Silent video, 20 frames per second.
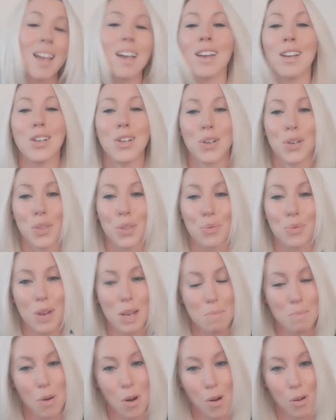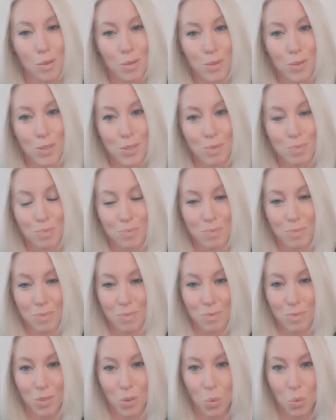your 3 bones:
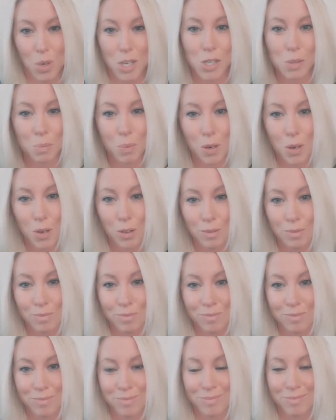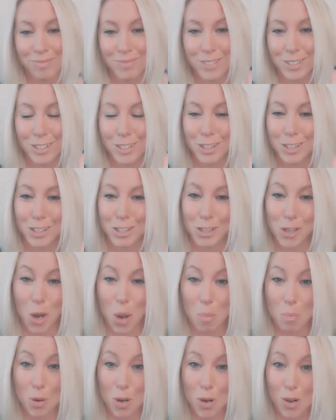the wishbone, the
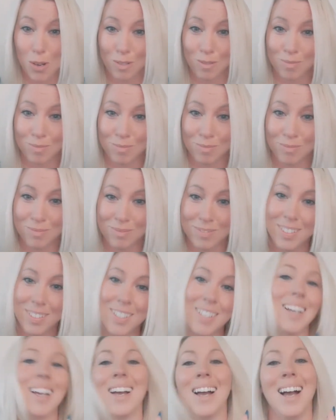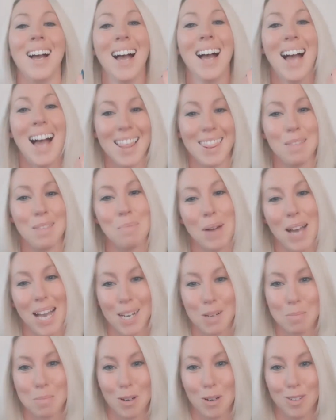jawbone, and the
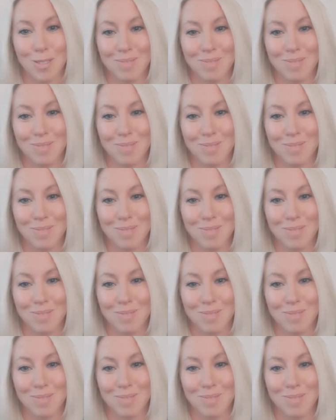backbone.